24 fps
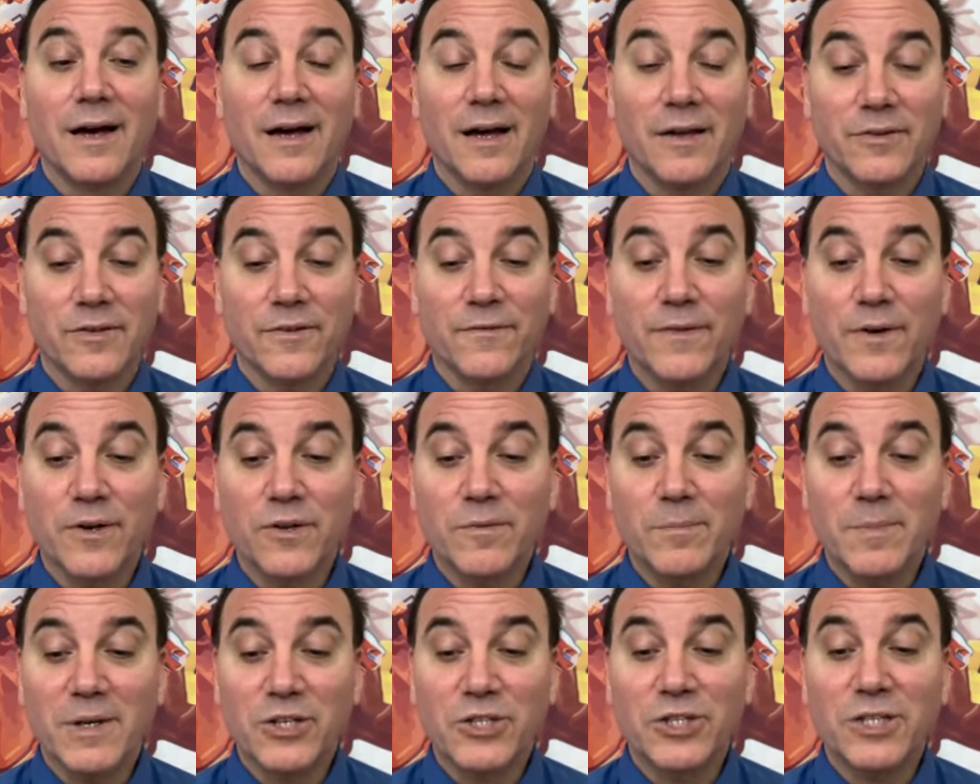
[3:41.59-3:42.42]
So
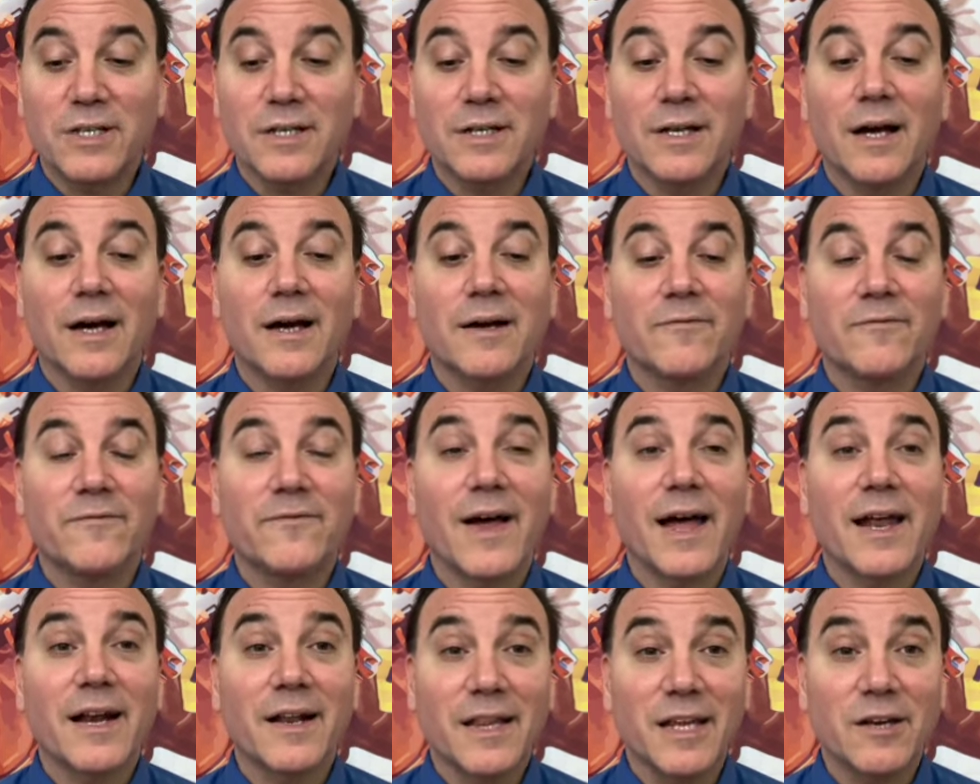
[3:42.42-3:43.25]
First Mission
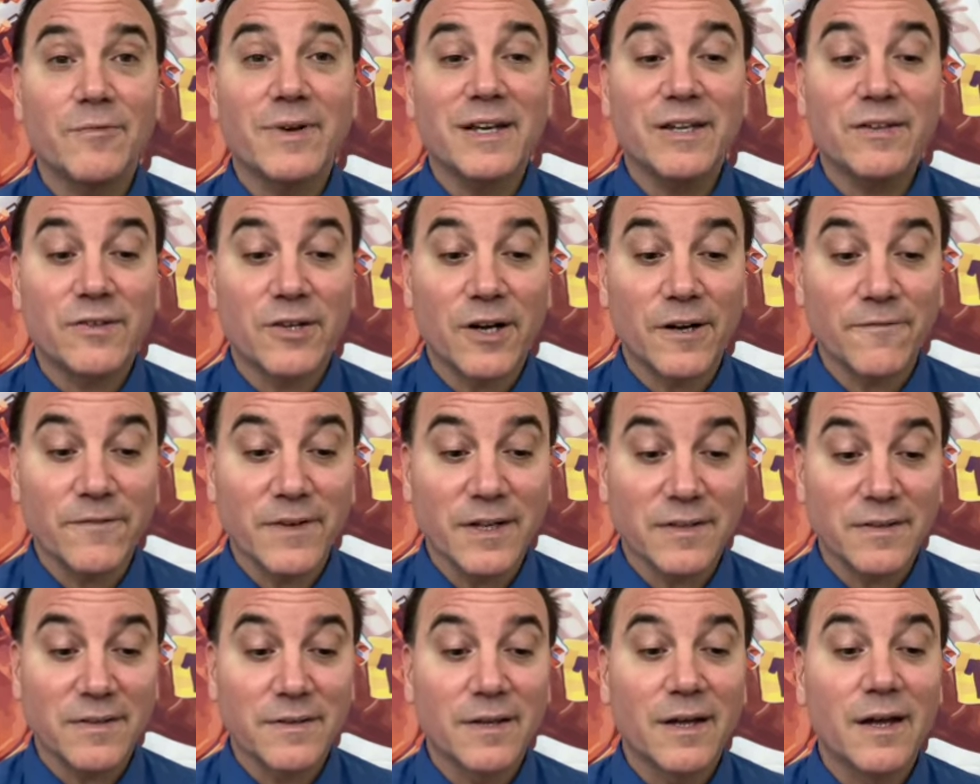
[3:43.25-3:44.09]
finally
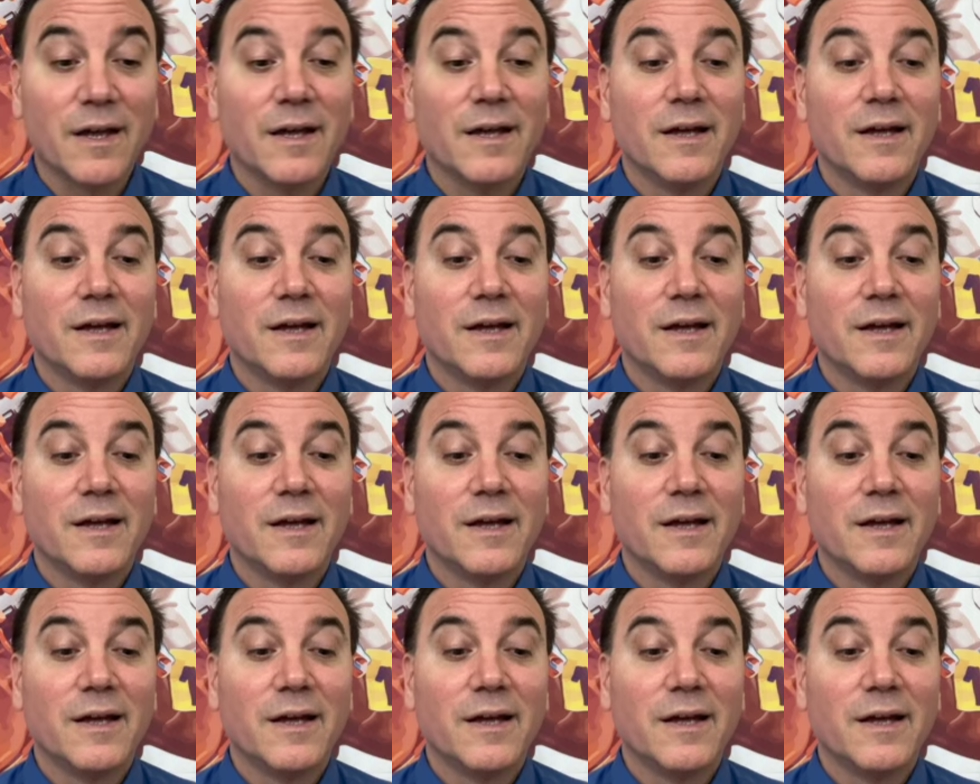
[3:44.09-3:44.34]
resurfaced.